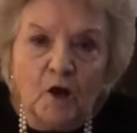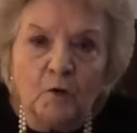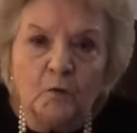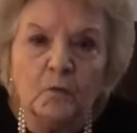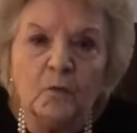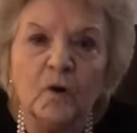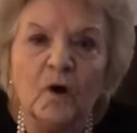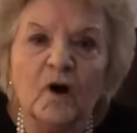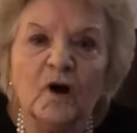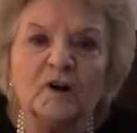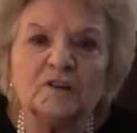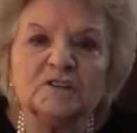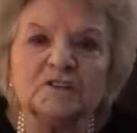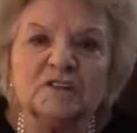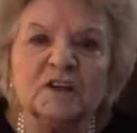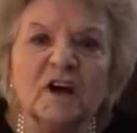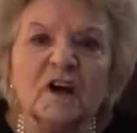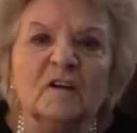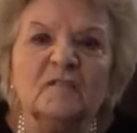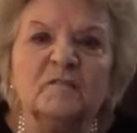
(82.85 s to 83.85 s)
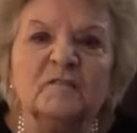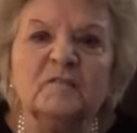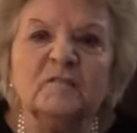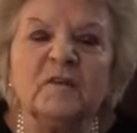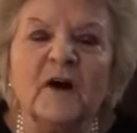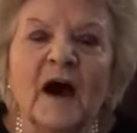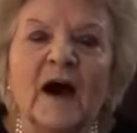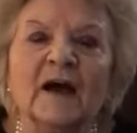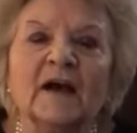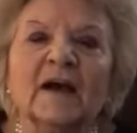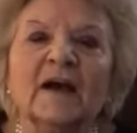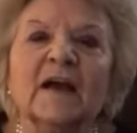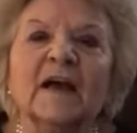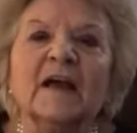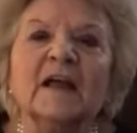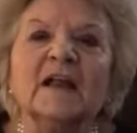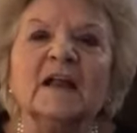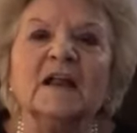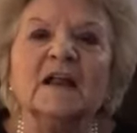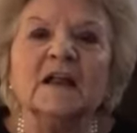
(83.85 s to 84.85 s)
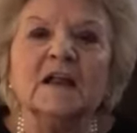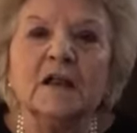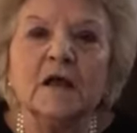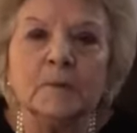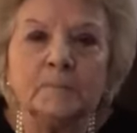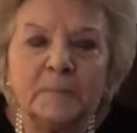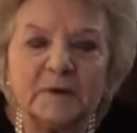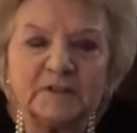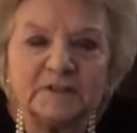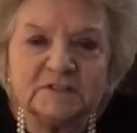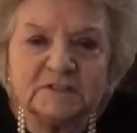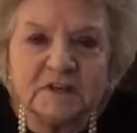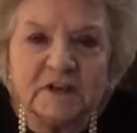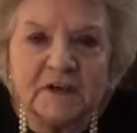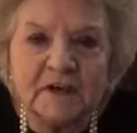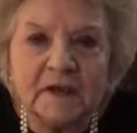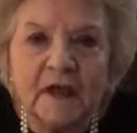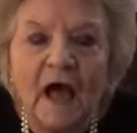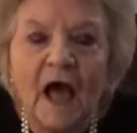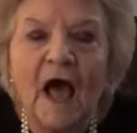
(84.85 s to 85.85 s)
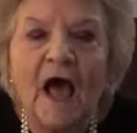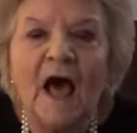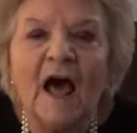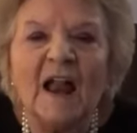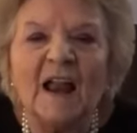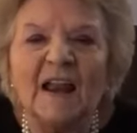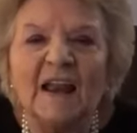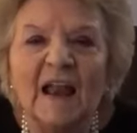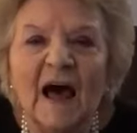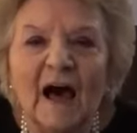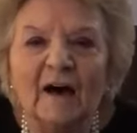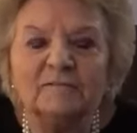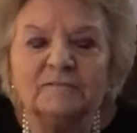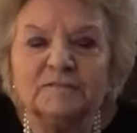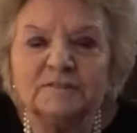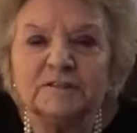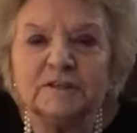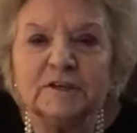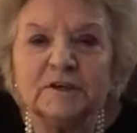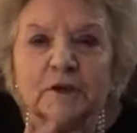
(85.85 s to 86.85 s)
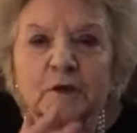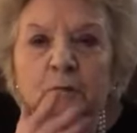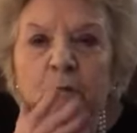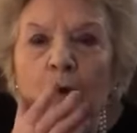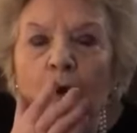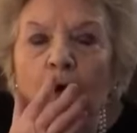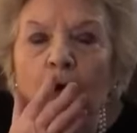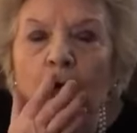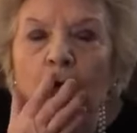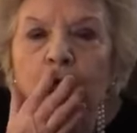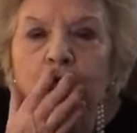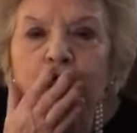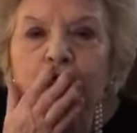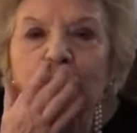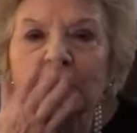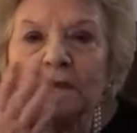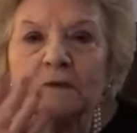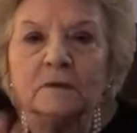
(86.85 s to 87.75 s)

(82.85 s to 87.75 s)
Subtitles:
What a fucking liberty. Love to you all.